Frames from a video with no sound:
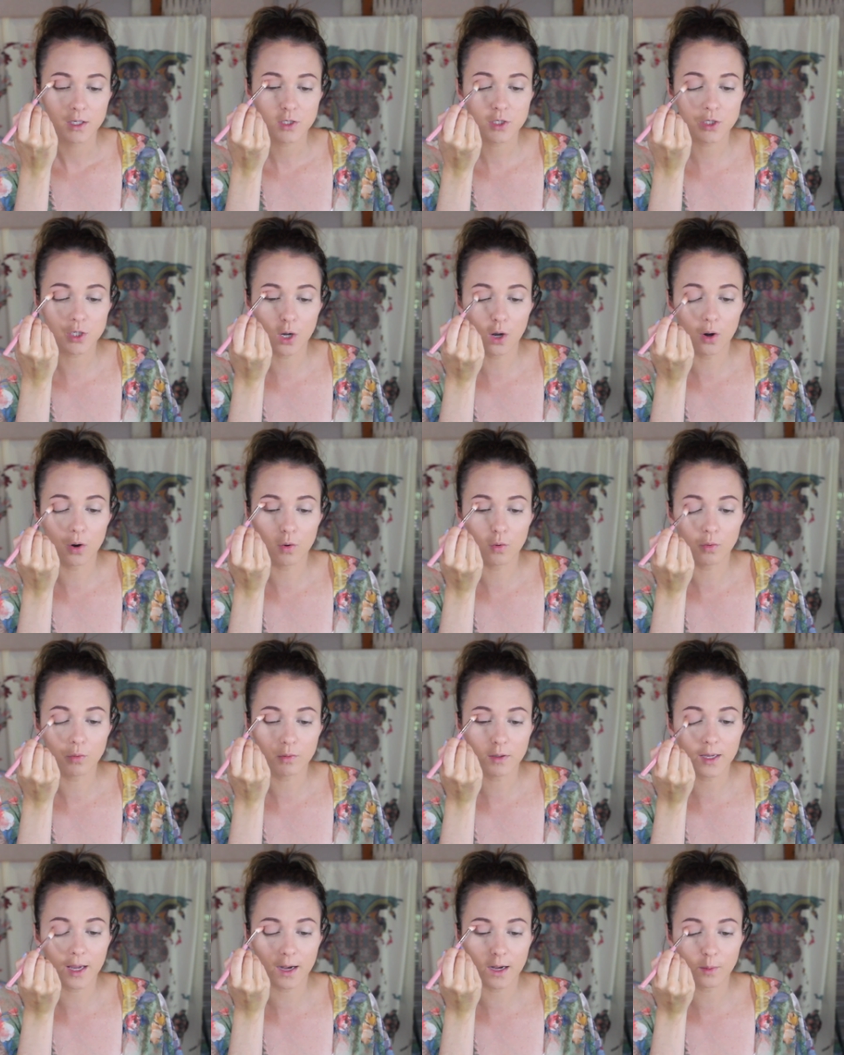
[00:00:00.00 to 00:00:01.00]

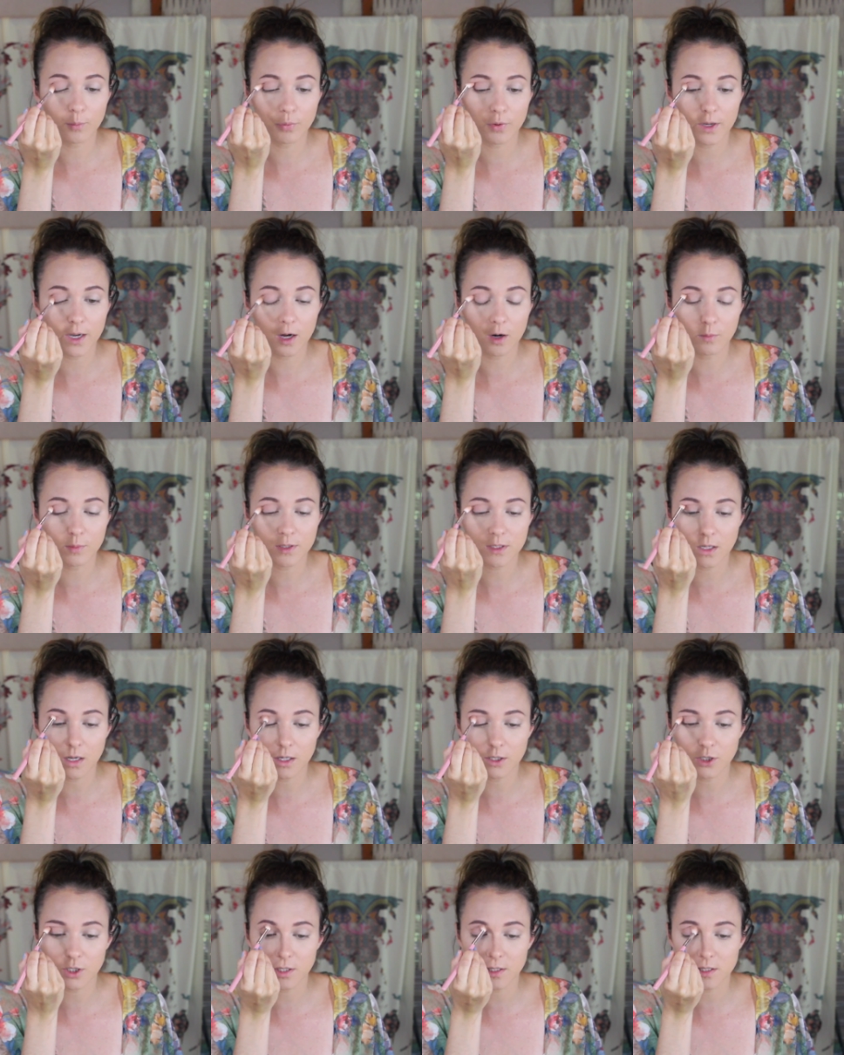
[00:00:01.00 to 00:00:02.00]
So getting prenatal
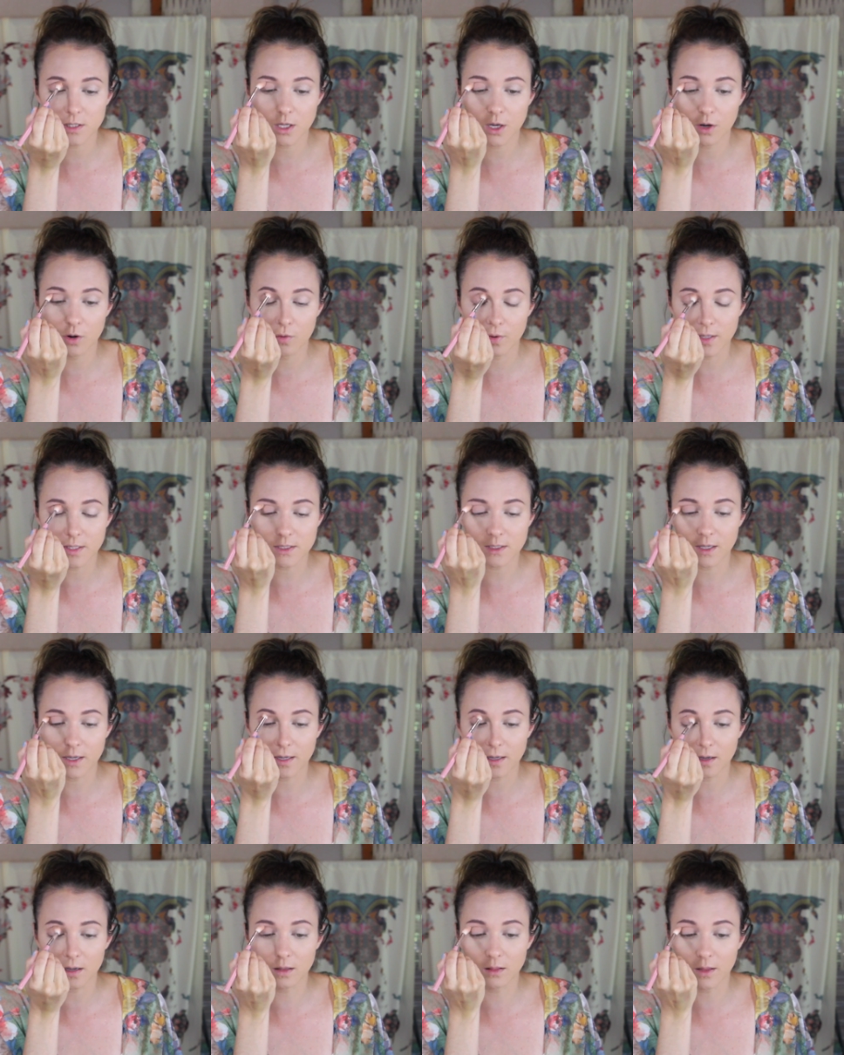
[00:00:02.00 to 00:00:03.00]
massages though is
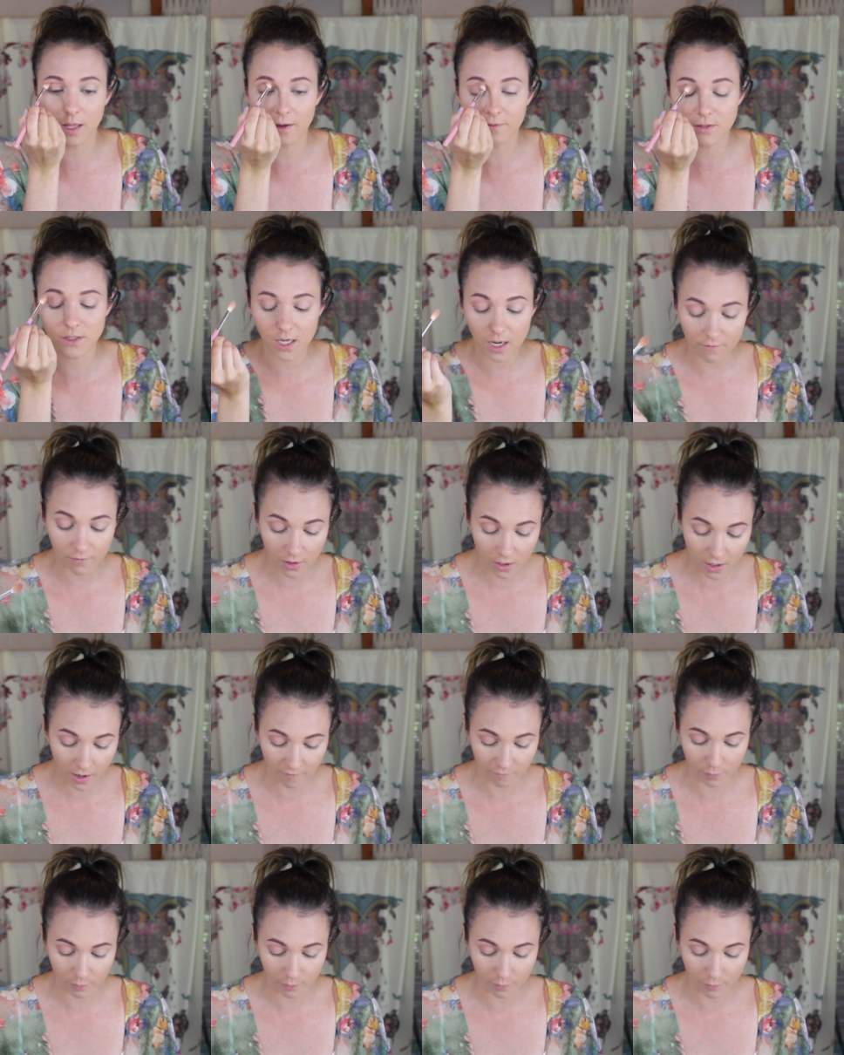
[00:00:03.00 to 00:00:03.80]
like a lifesaver.